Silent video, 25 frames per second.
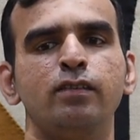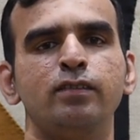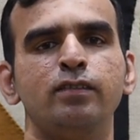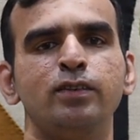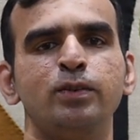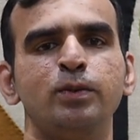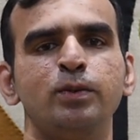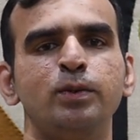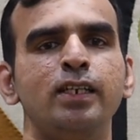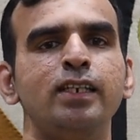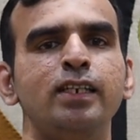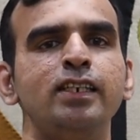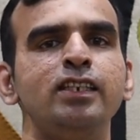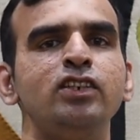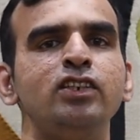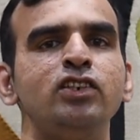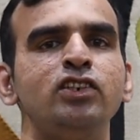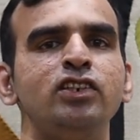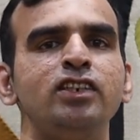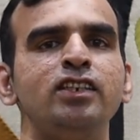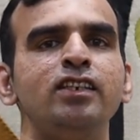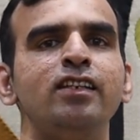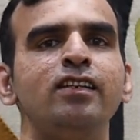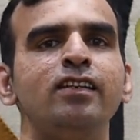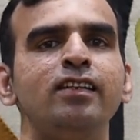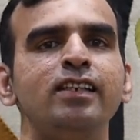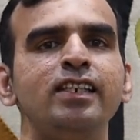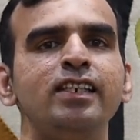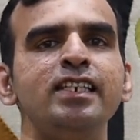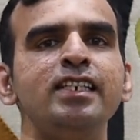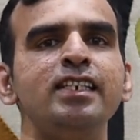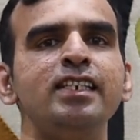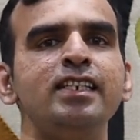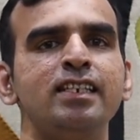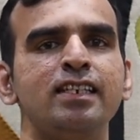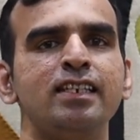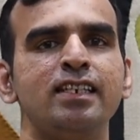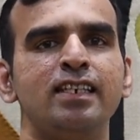should an engineer
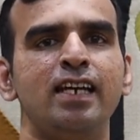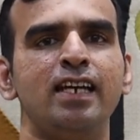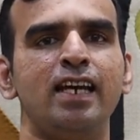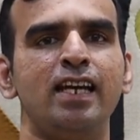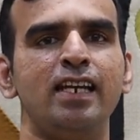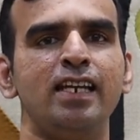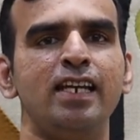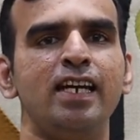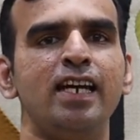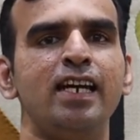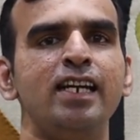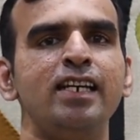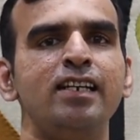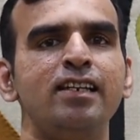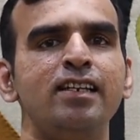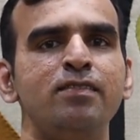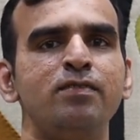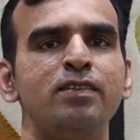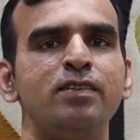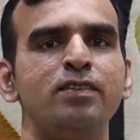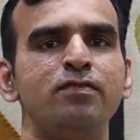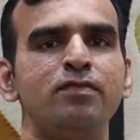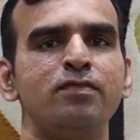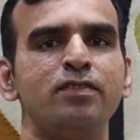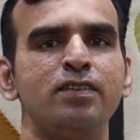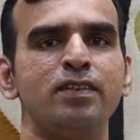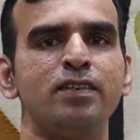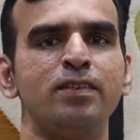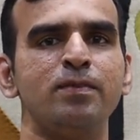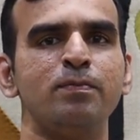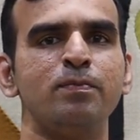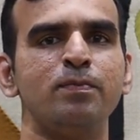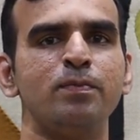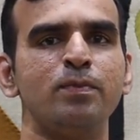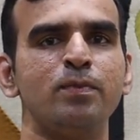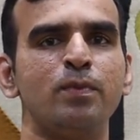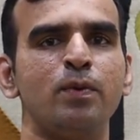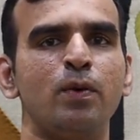lead an AI-driven
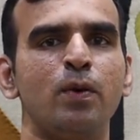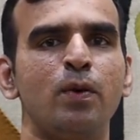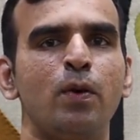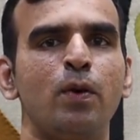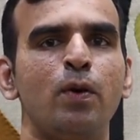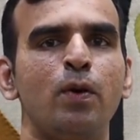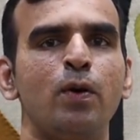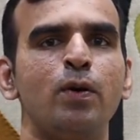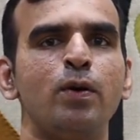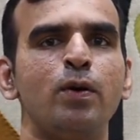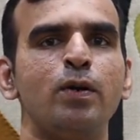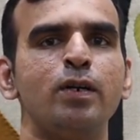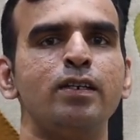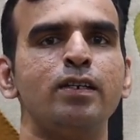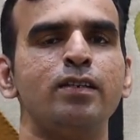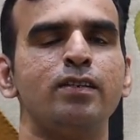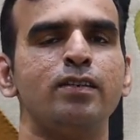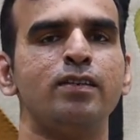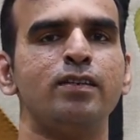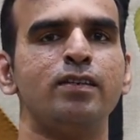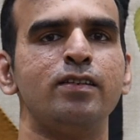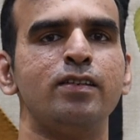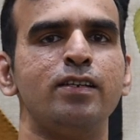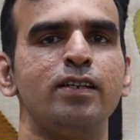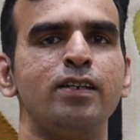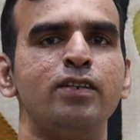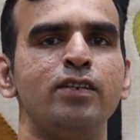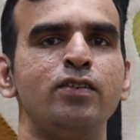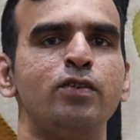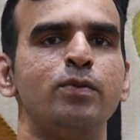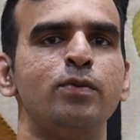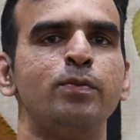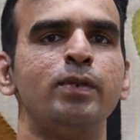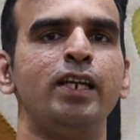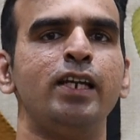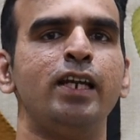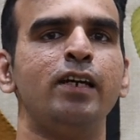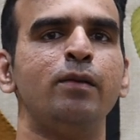firm, or it
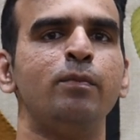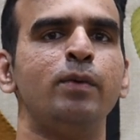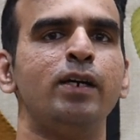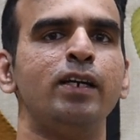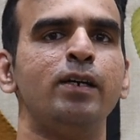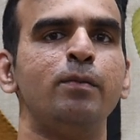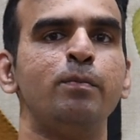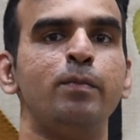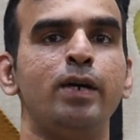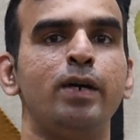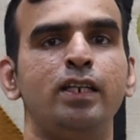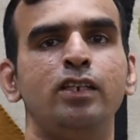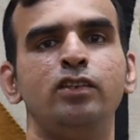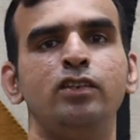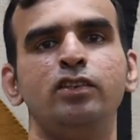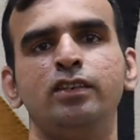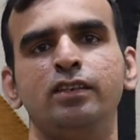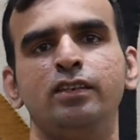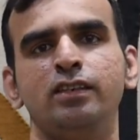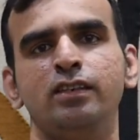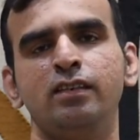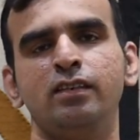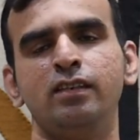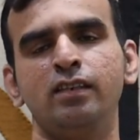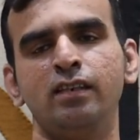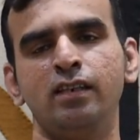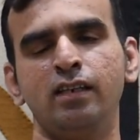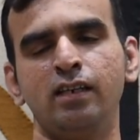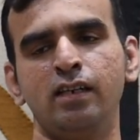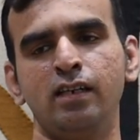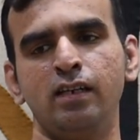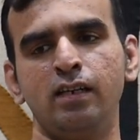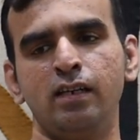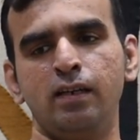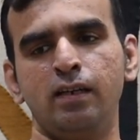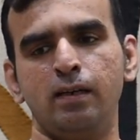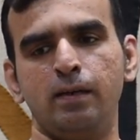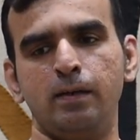should be led by a manager?
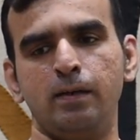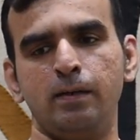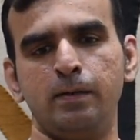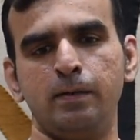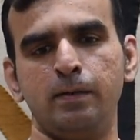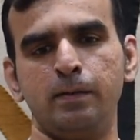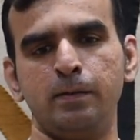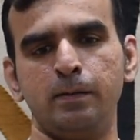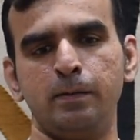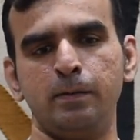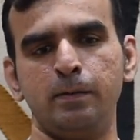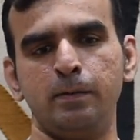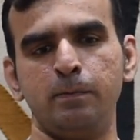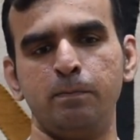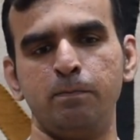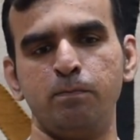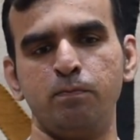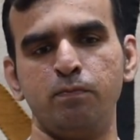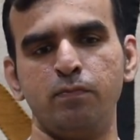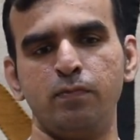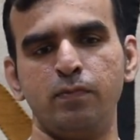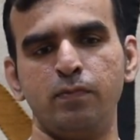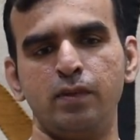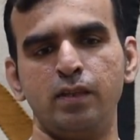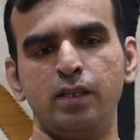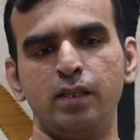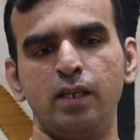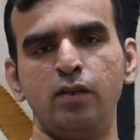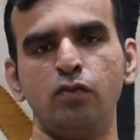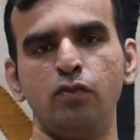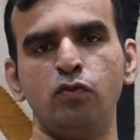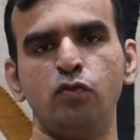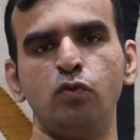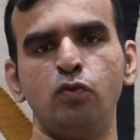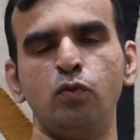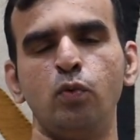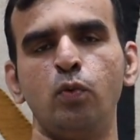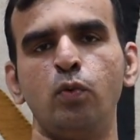There
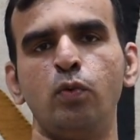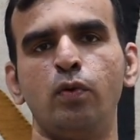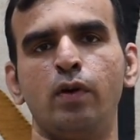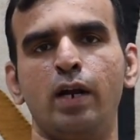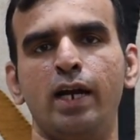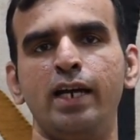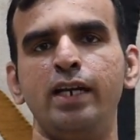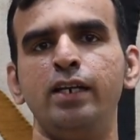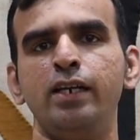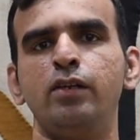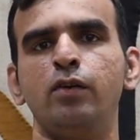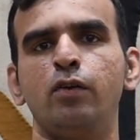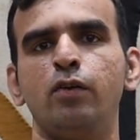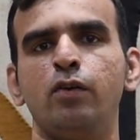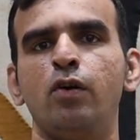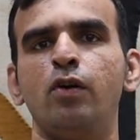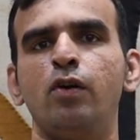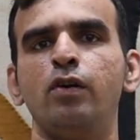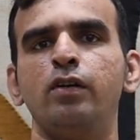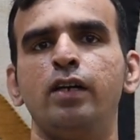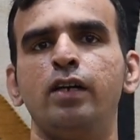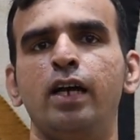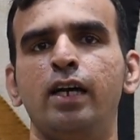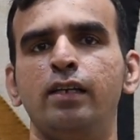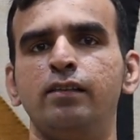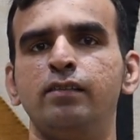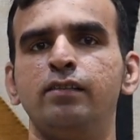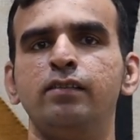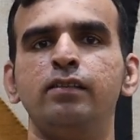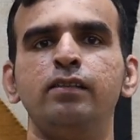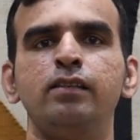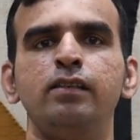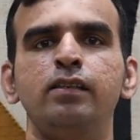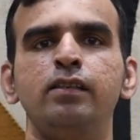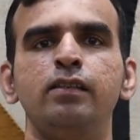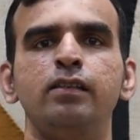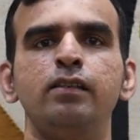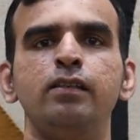is no right or wrong
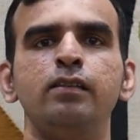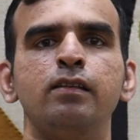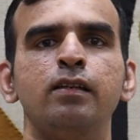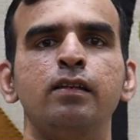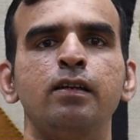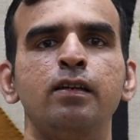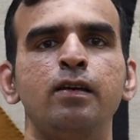answer here,